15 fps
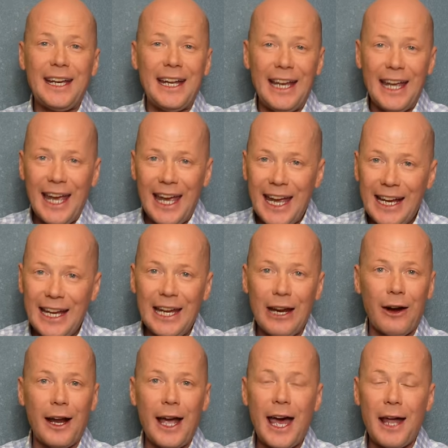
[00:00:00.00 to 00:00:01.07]
can end
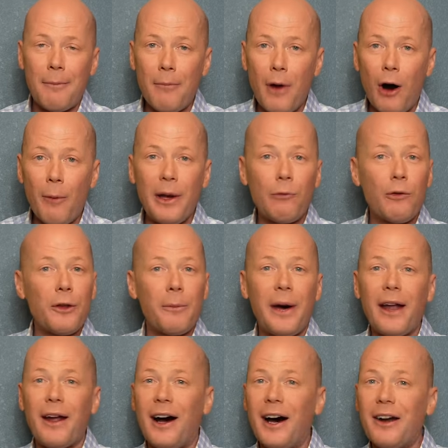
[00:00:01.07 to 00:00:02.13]
here at a moment with
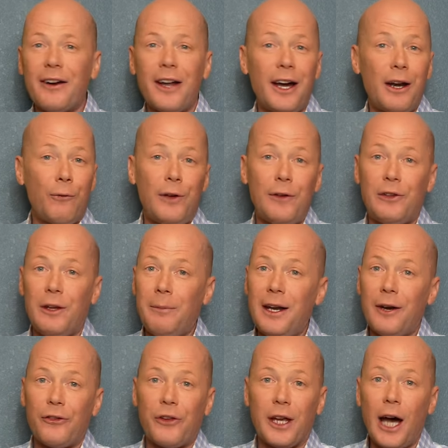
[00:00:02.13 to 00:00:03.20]
about 100, 150
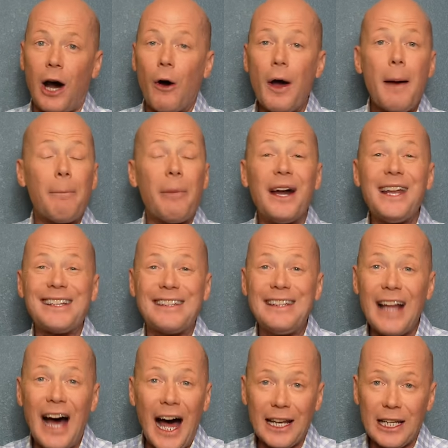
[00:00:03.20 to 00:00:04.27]
meters to go, but it's
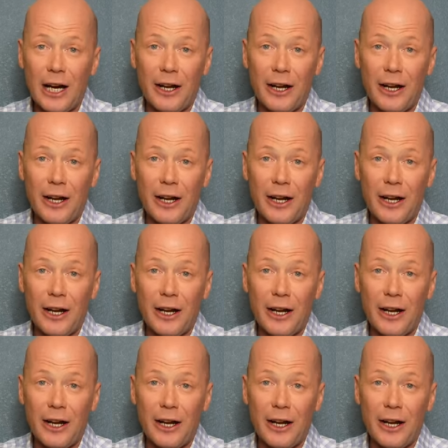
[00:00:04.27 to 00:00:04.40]
not